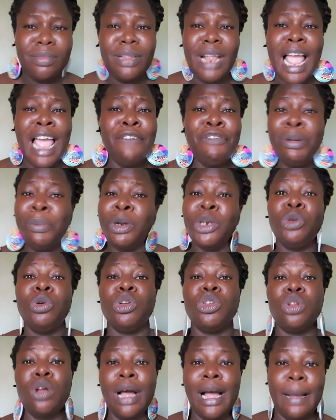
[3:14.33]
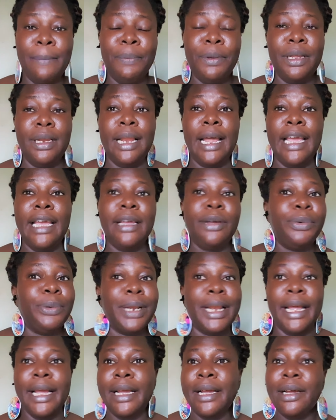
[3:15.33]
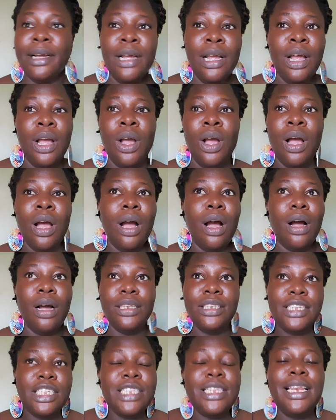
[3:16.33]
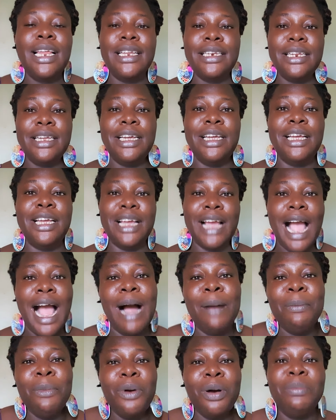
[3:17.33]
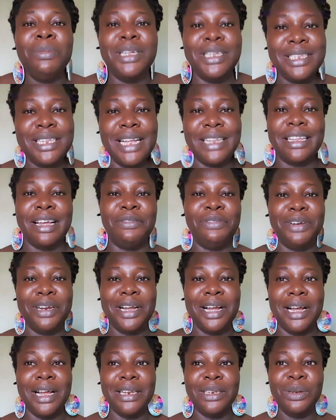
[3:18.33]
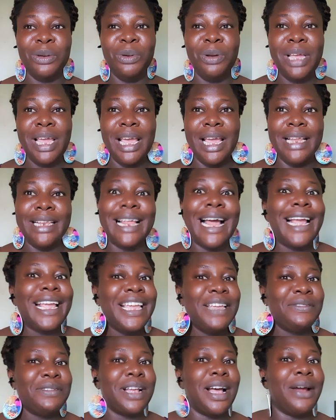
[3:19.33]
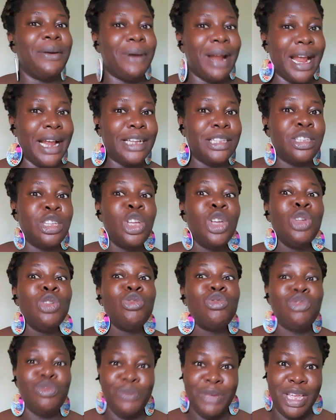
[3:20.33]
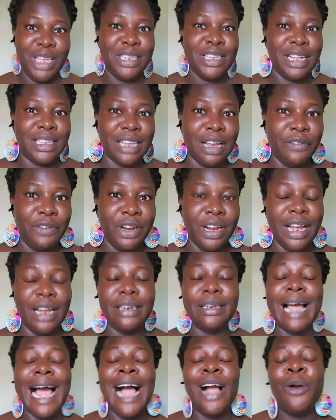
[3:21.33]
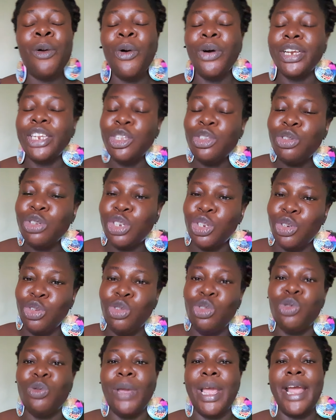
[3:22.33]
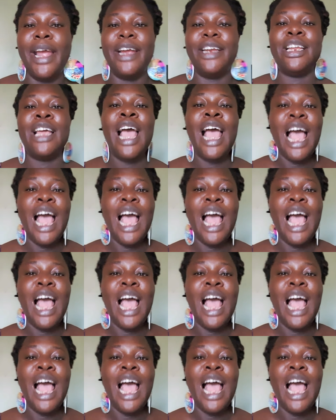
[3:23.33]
everybody was not happy, like we're like, this lady, her mom is South African, okay, that gives her right to be a South African, according to the news we heard